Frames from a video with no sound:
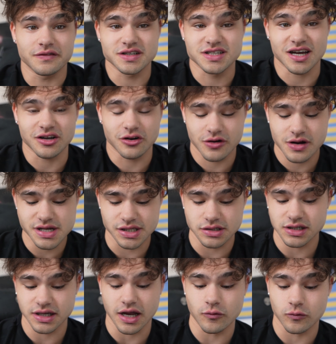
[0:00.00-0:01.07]
It's kind of crazy.
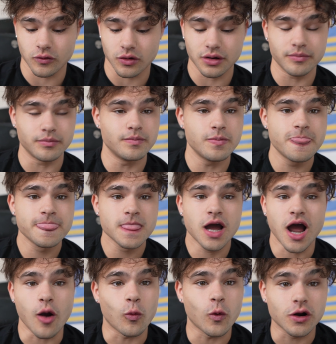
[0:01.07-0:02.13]
Like I
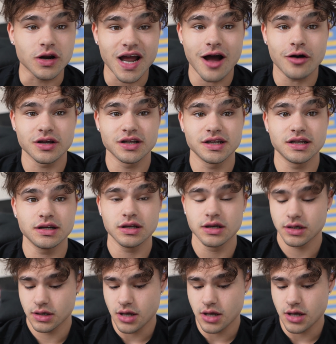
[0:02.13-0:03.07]
work out in it.